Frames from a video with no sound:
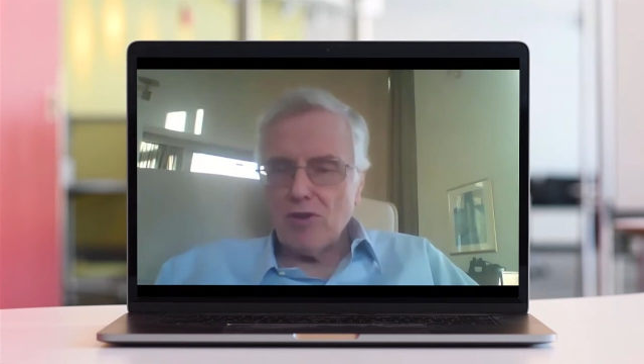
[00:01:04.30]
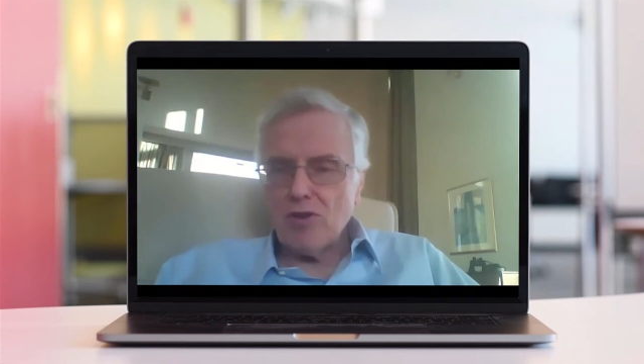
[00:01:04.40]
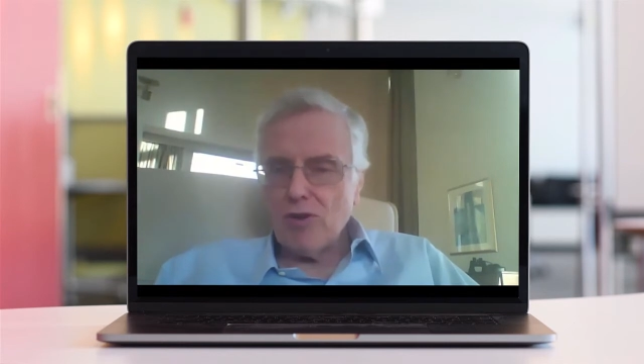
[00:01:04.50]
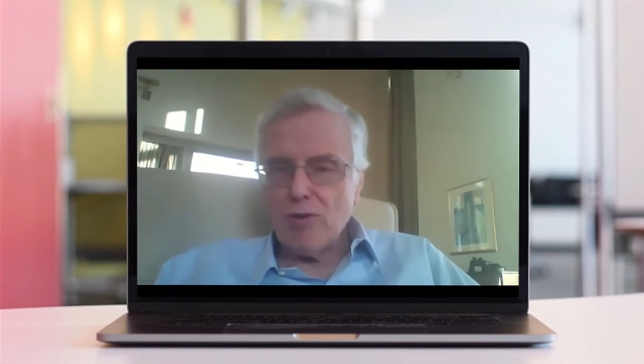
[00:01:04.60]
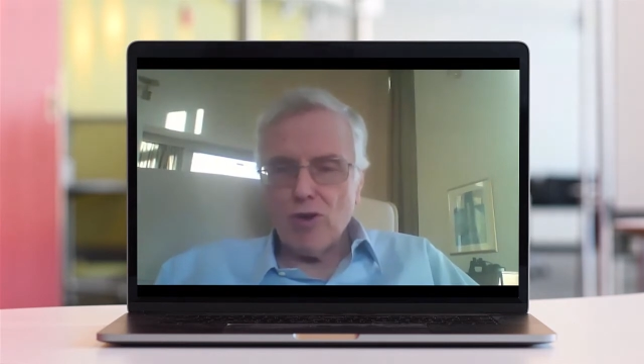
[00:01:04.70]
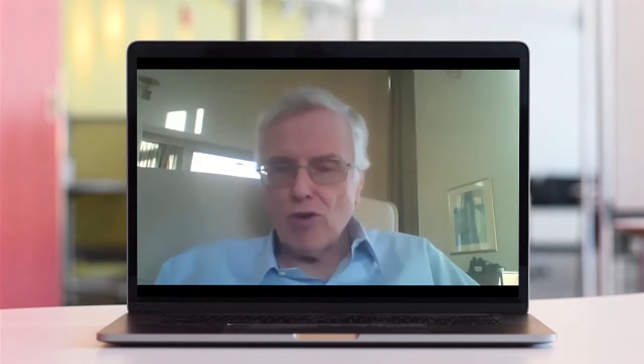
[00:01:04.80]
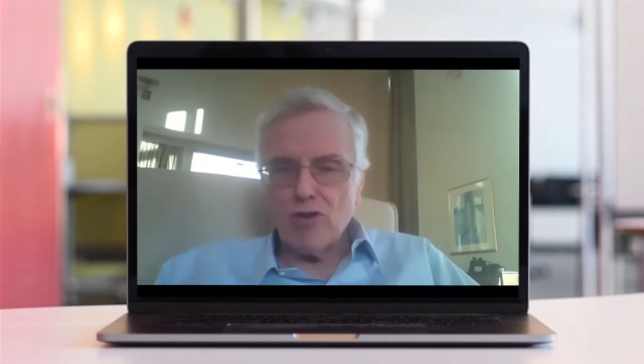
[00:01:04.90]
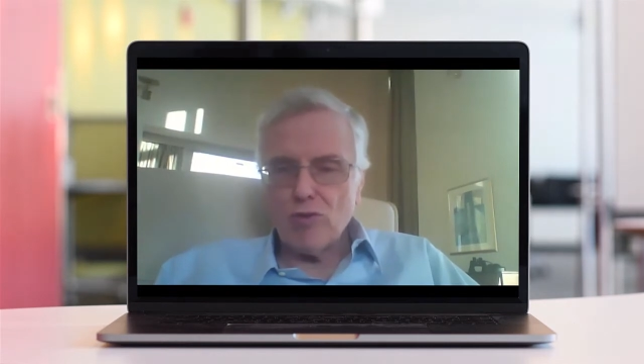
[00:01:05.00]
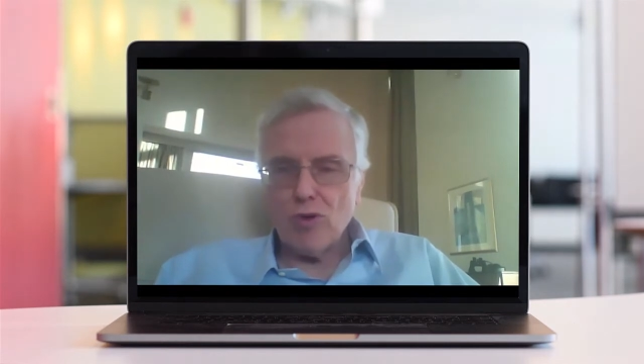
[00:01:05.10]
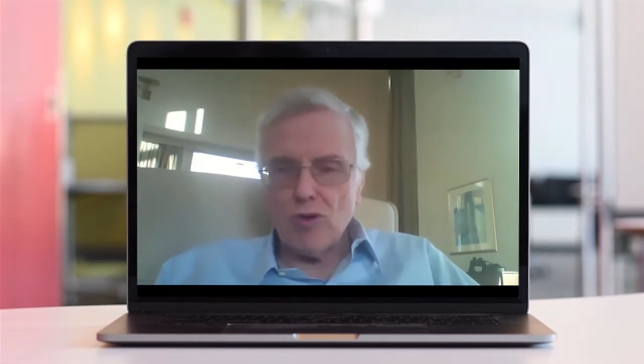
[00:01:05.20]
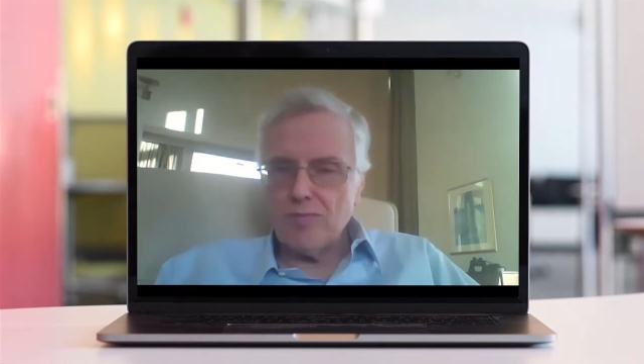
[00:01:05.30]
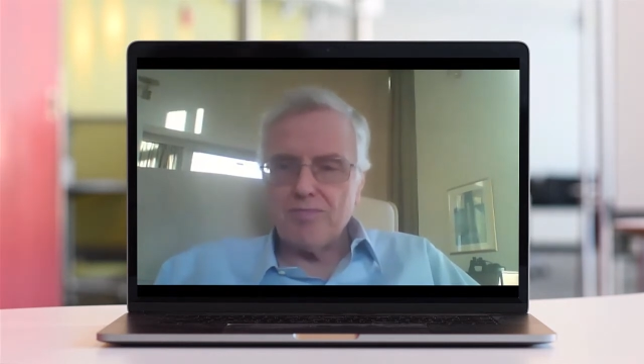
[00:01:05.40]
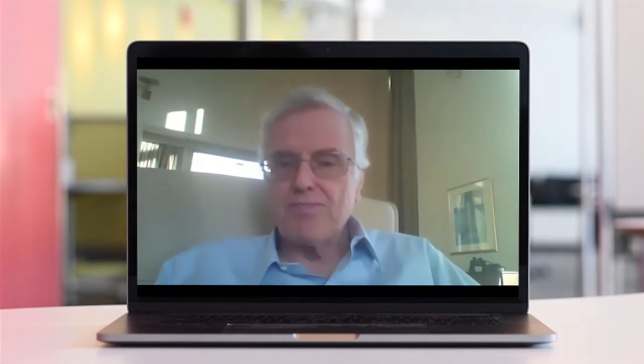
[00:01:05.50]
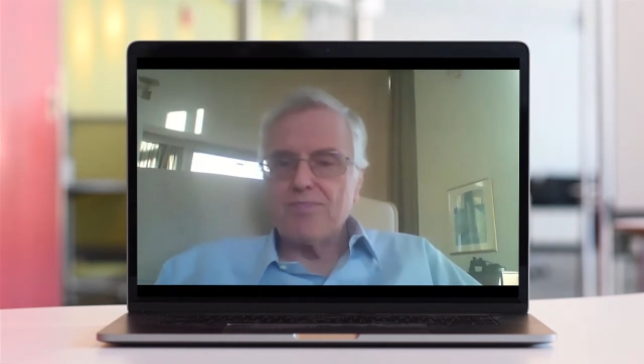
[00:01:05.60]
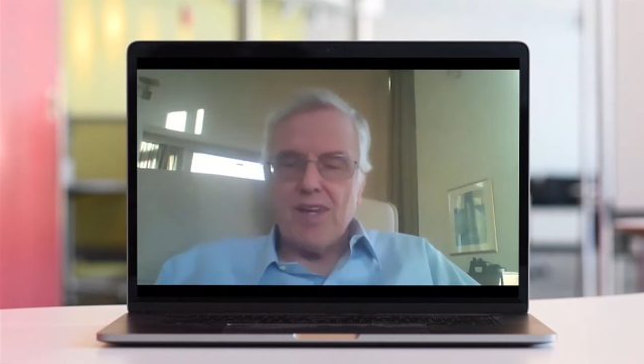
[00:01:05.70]
are going to occur in the world.
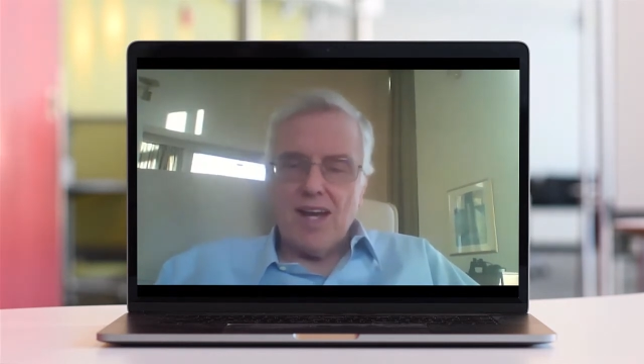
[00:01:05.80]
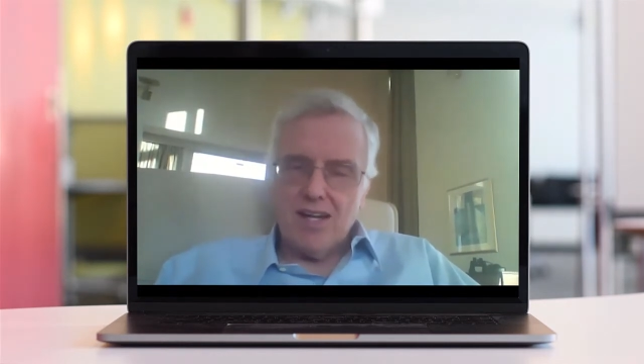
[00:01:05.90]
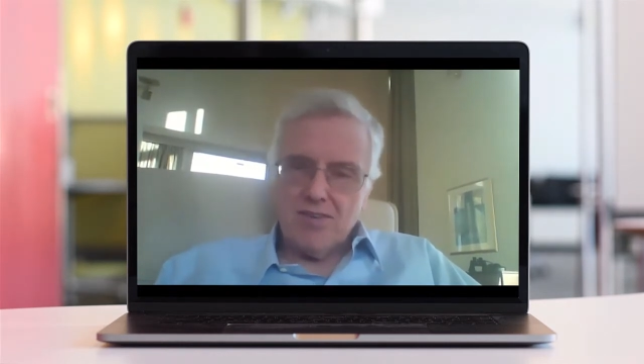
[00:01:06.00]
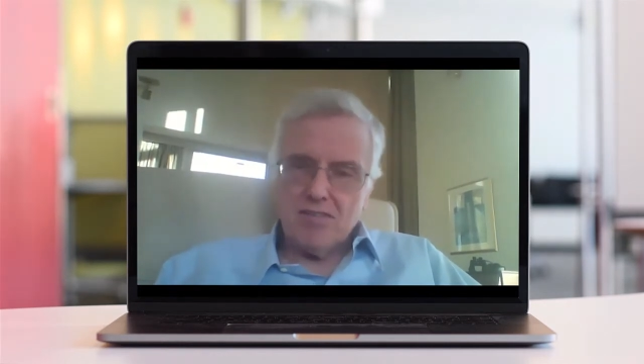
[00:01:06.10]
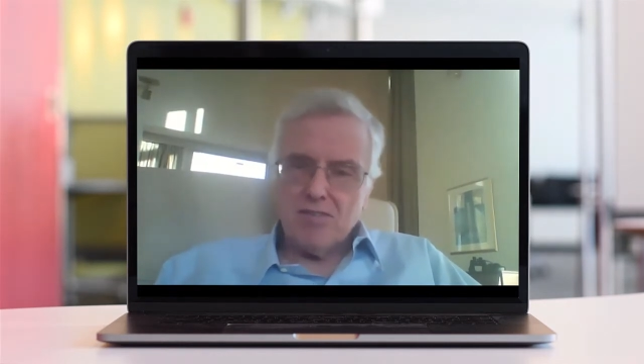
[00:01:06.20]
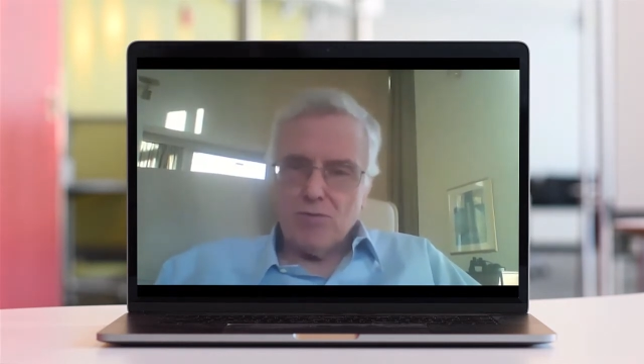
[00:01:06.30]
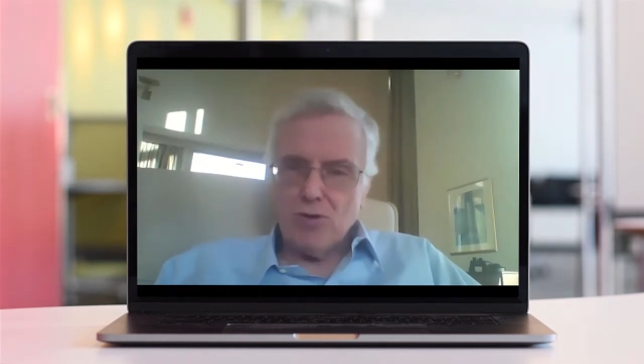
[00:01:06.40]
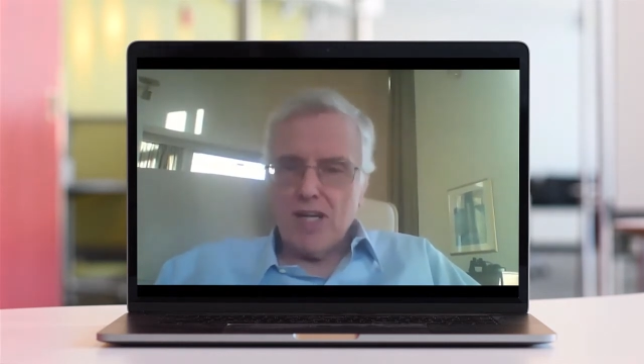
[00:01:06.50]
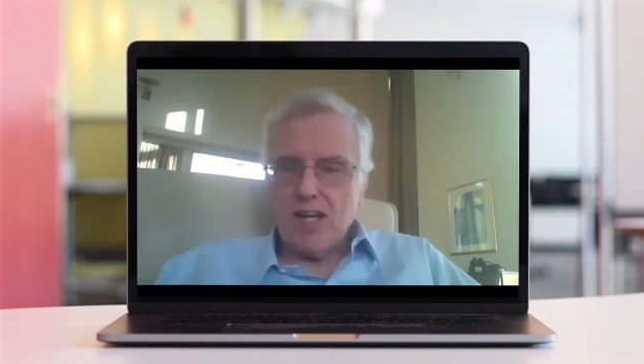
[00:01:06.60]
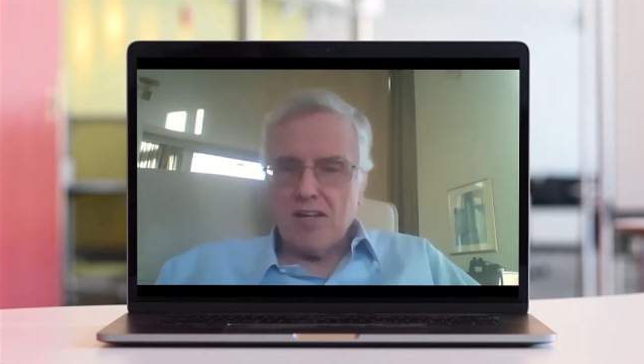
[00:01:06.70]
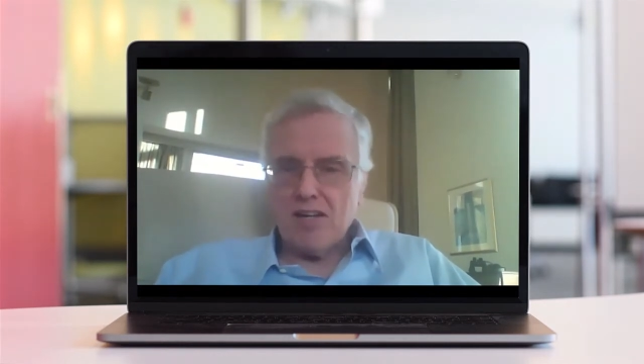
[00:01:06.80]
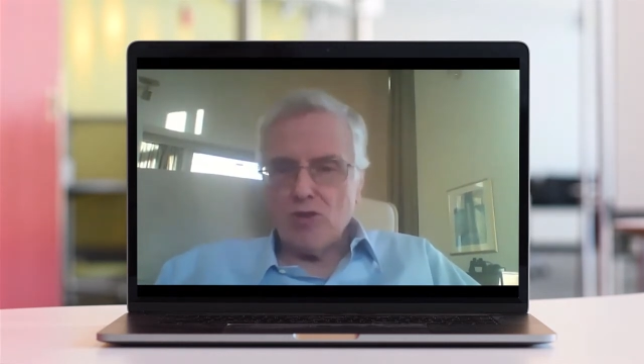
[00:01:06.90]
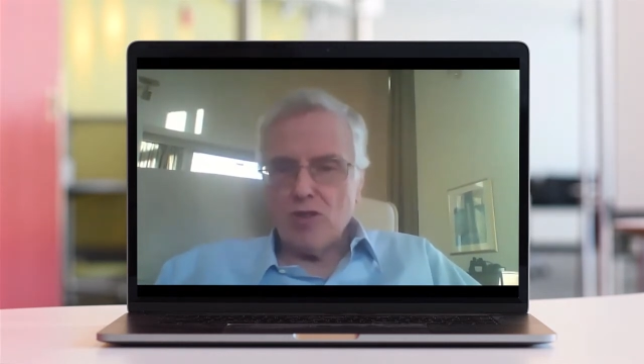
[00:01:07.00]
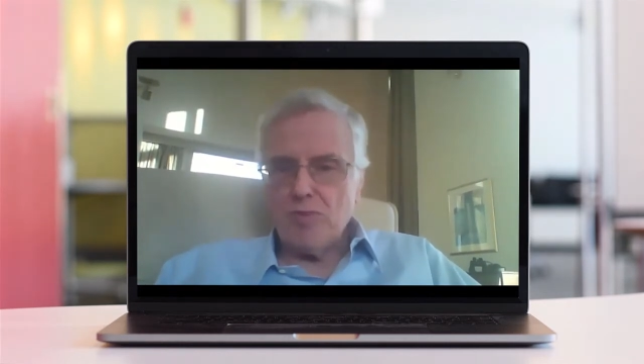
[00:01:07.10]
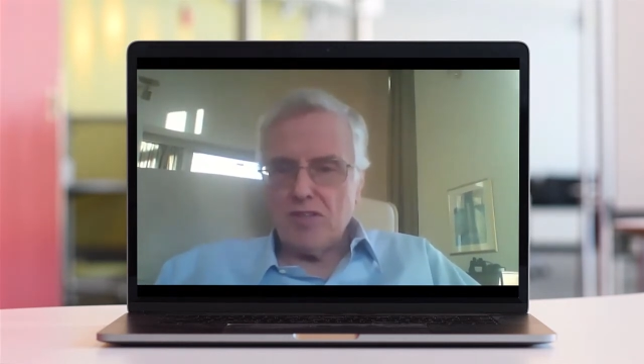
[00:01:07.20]
And that's what forecasting
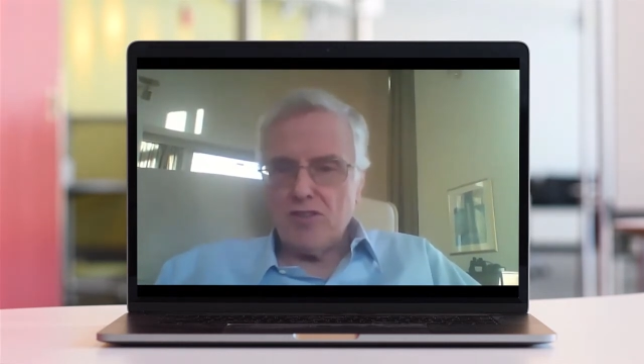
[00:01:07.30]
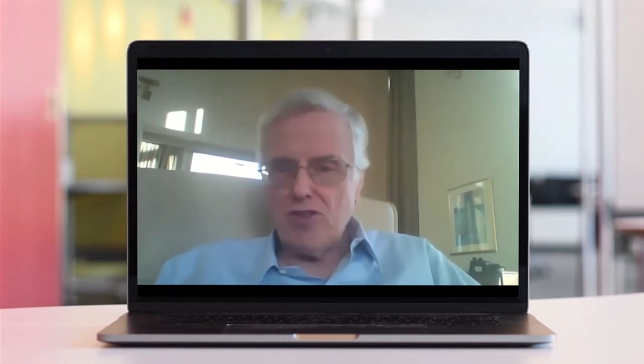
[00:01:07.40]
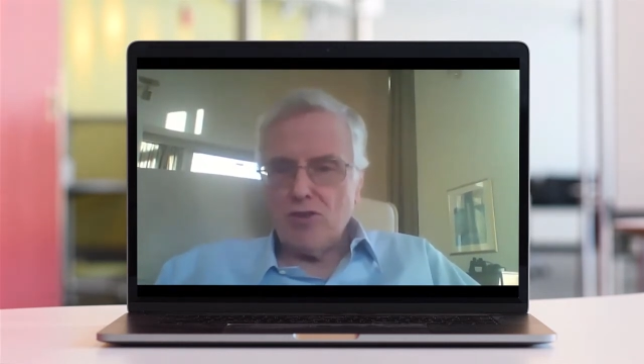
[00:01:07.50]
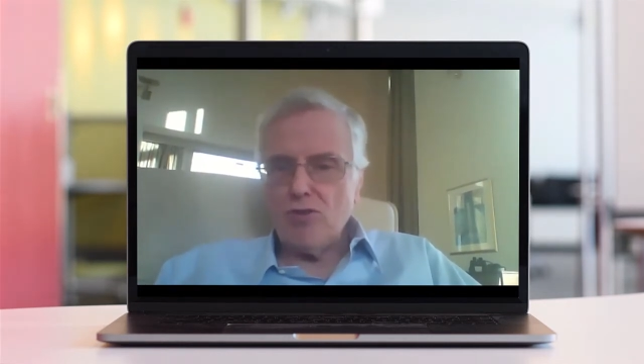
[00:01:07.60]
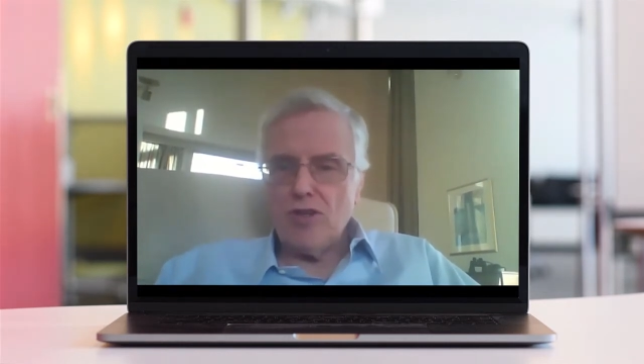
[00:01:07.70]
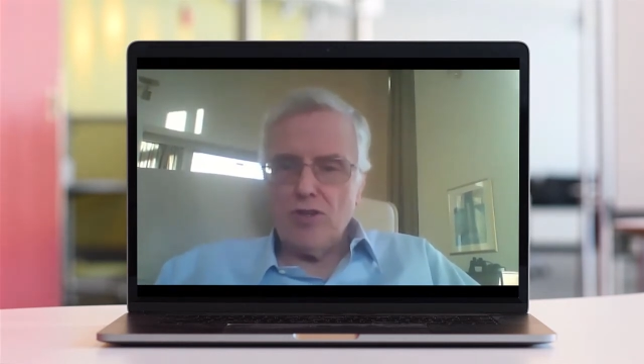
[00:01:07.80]
tournaments do.